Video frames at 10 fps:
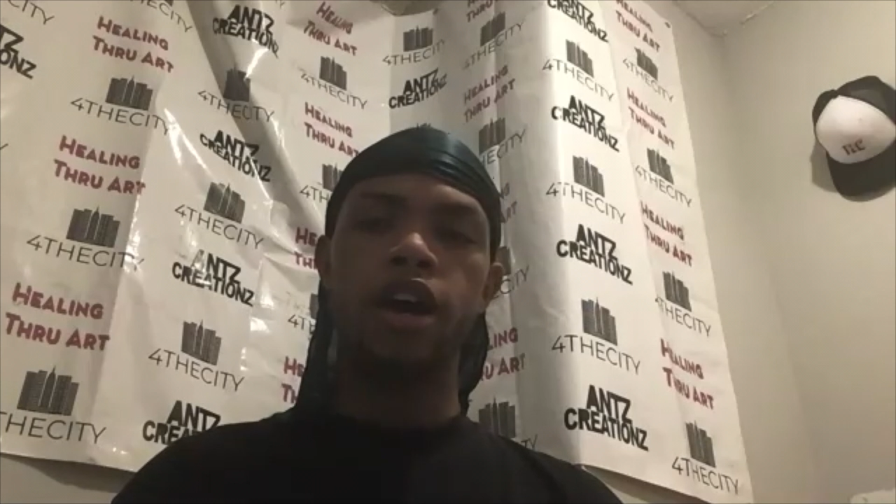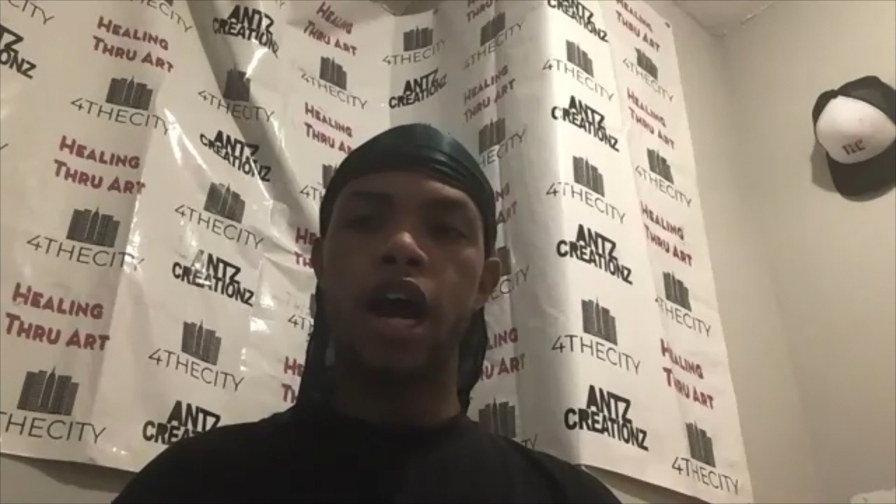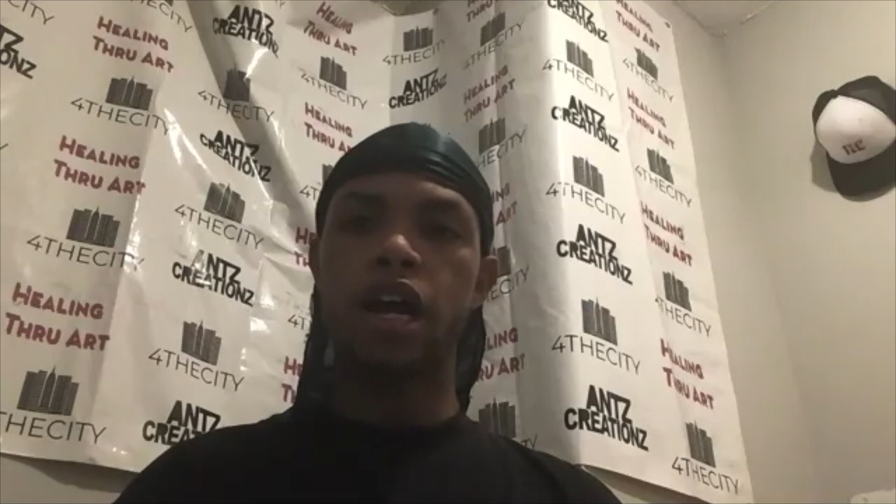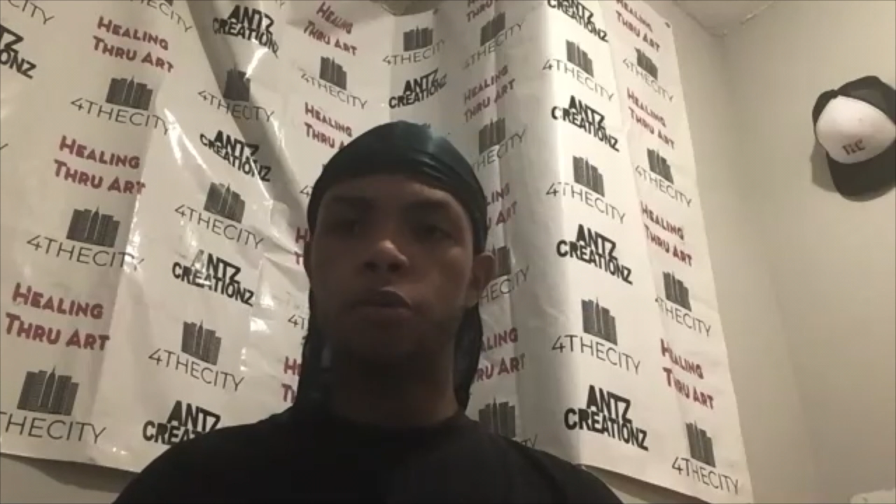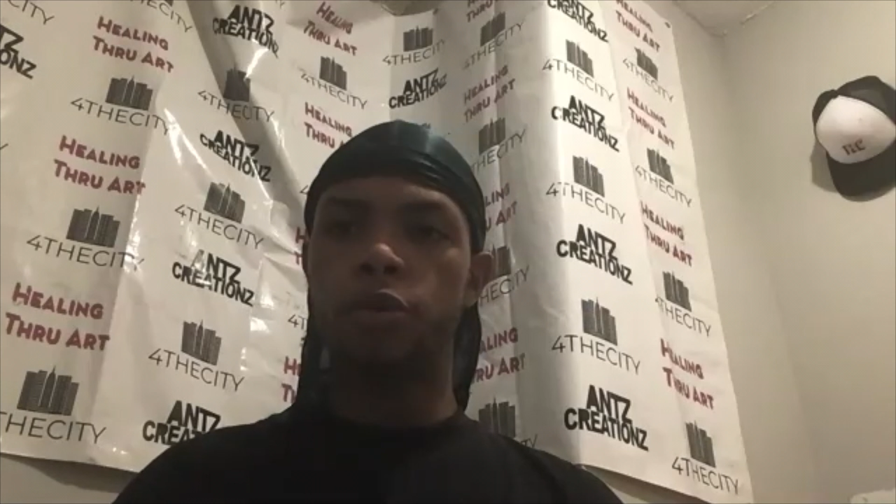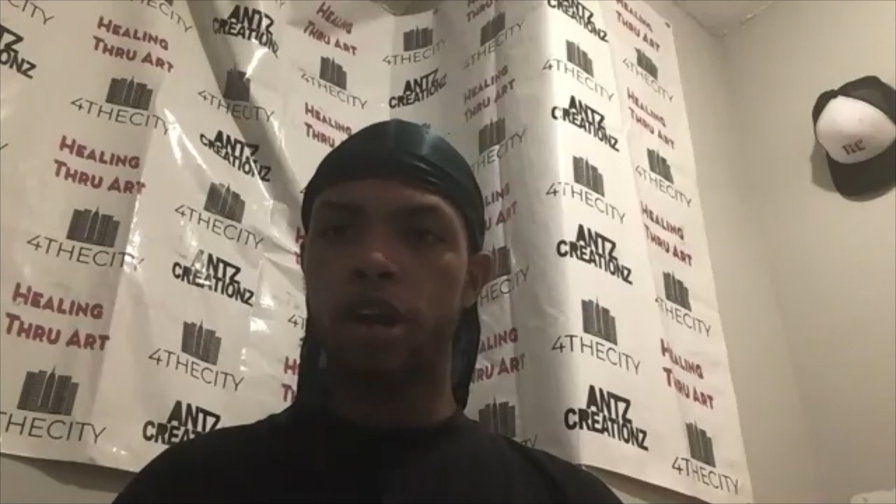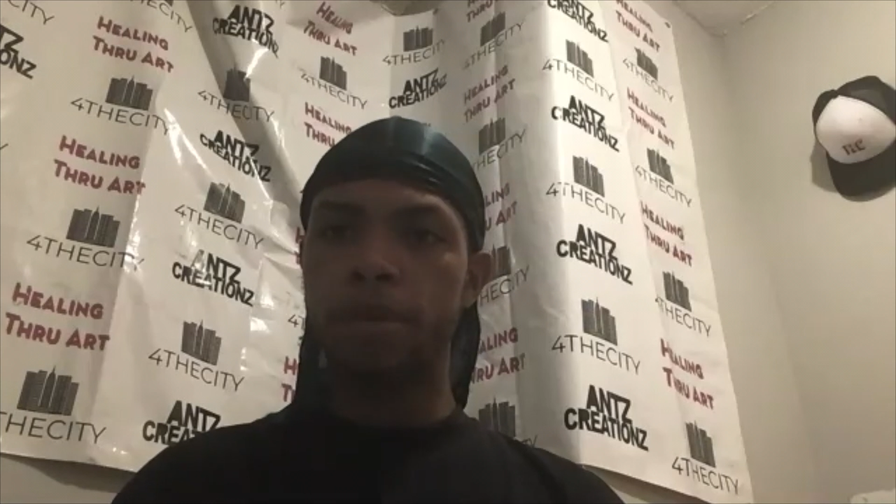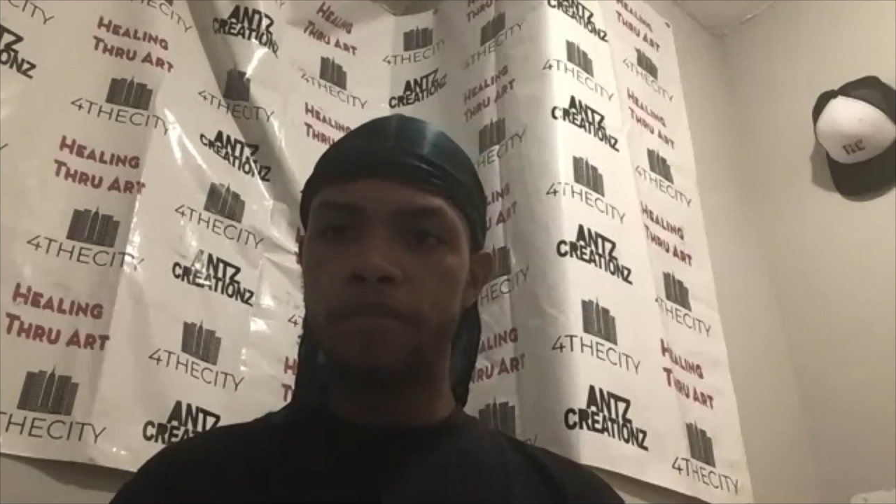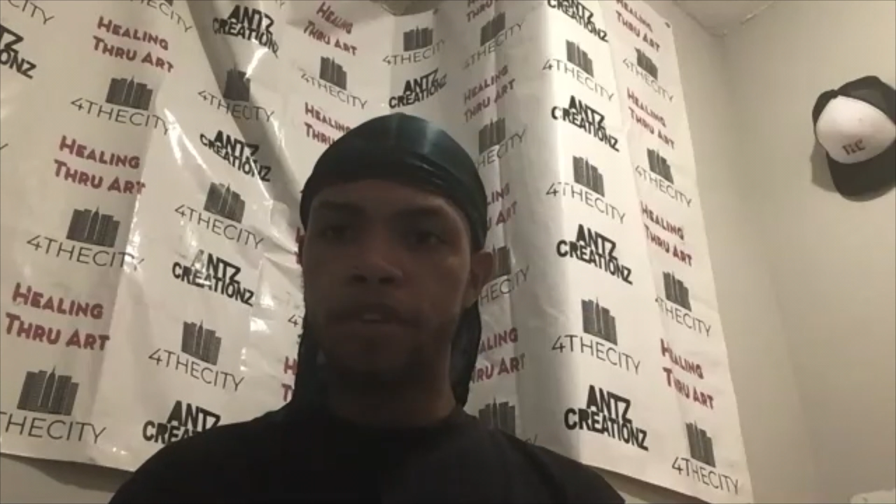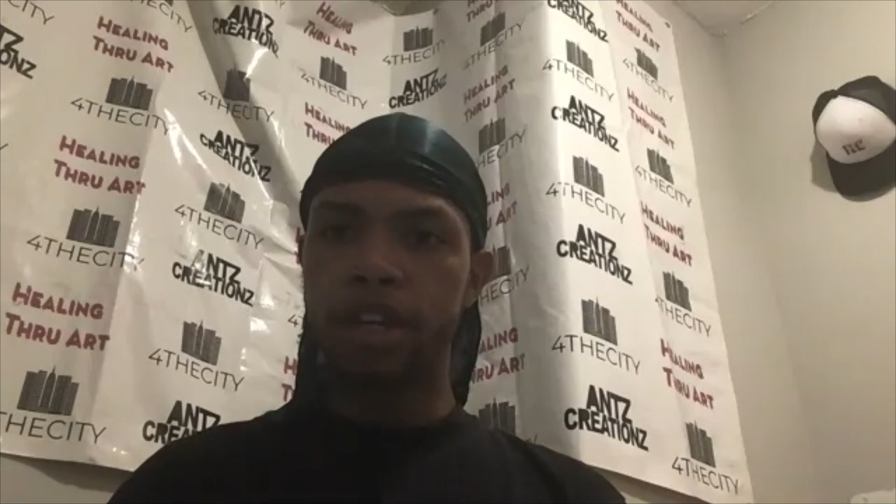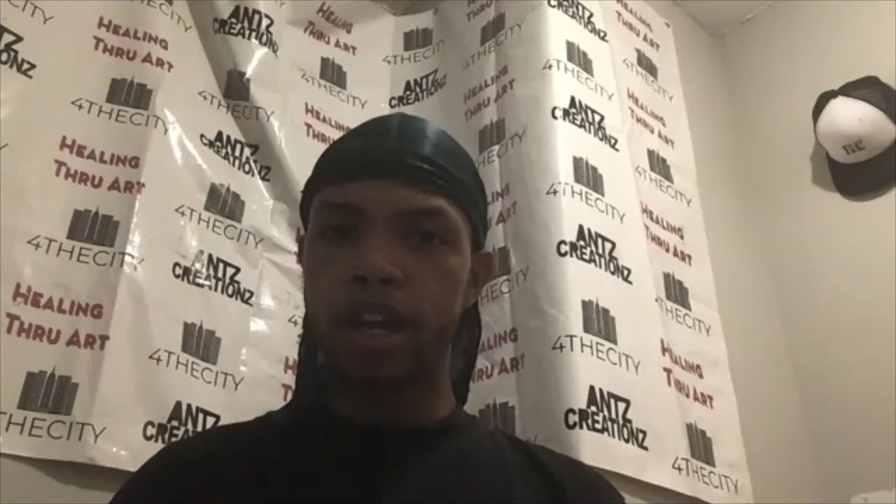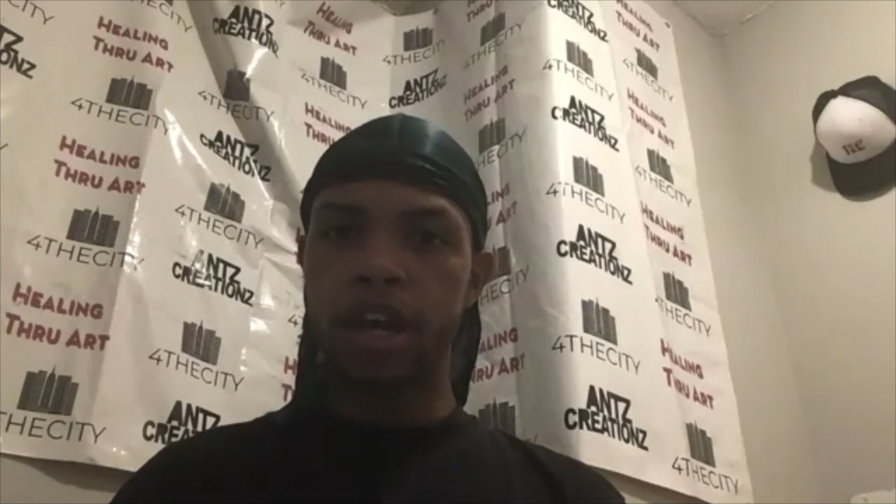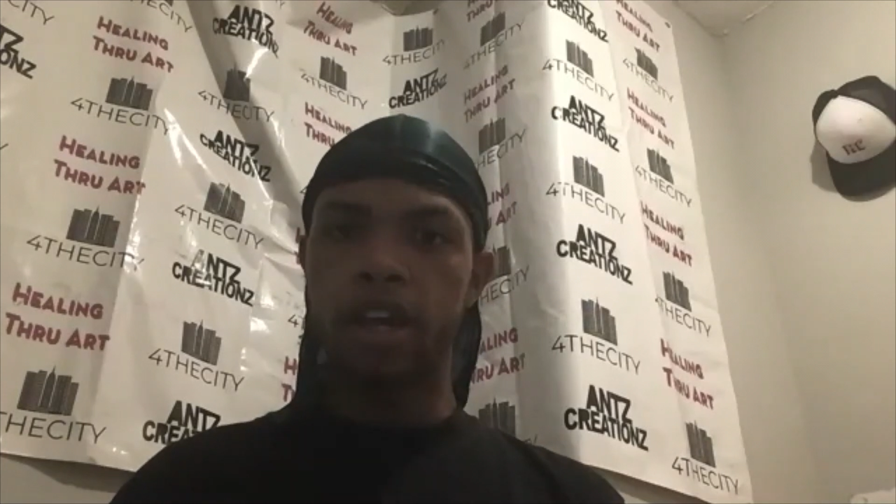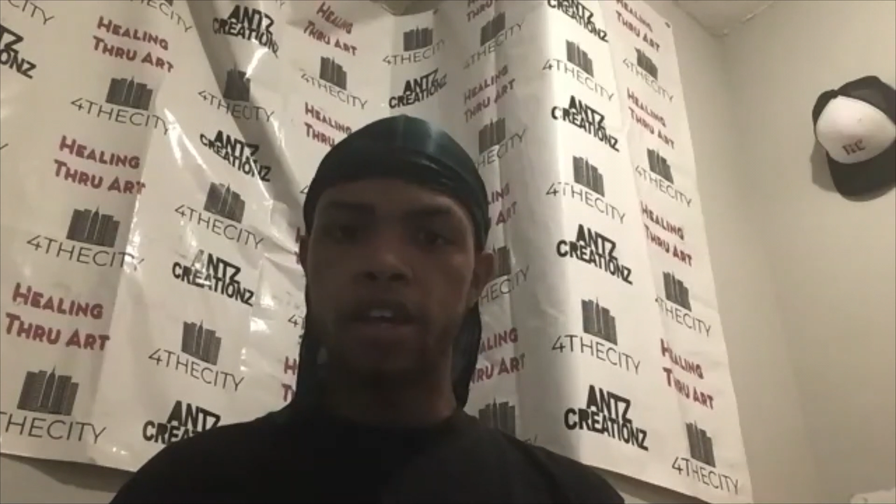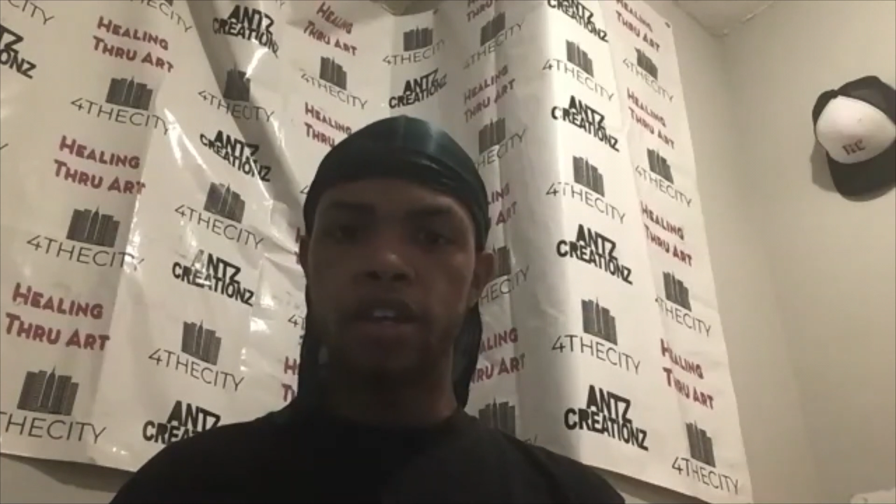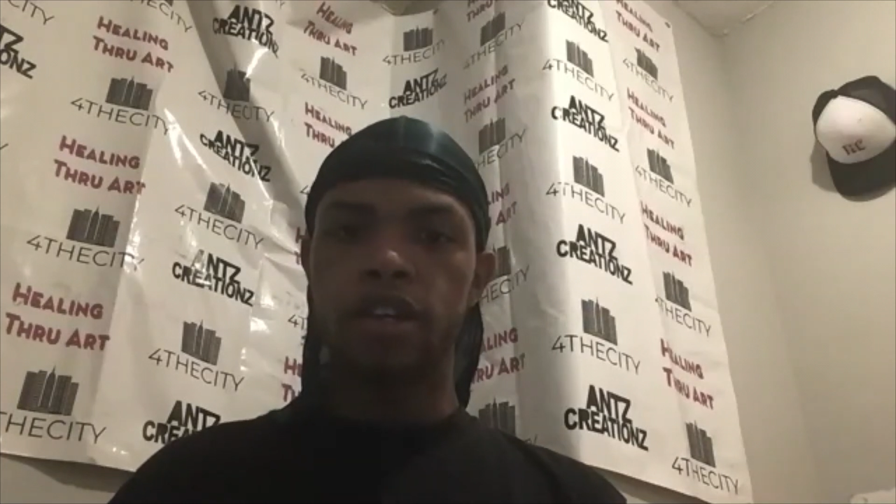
I could wear them every day,